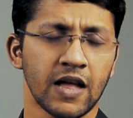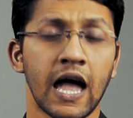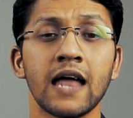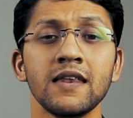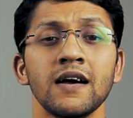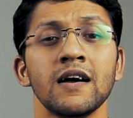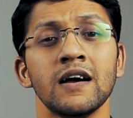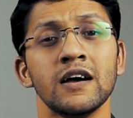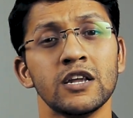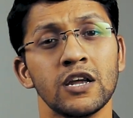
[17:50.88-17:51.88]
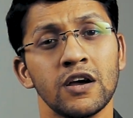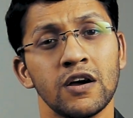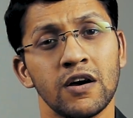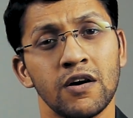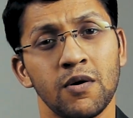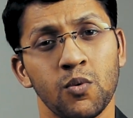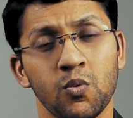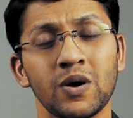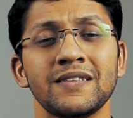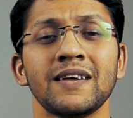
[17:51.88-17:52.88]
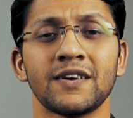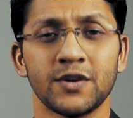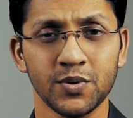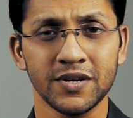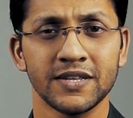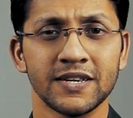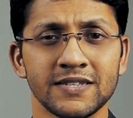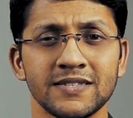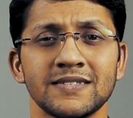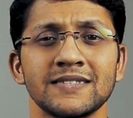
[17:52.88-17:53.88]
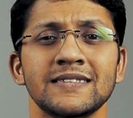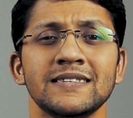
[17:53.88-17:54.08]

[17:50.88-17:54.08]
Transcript: And when they are doing this,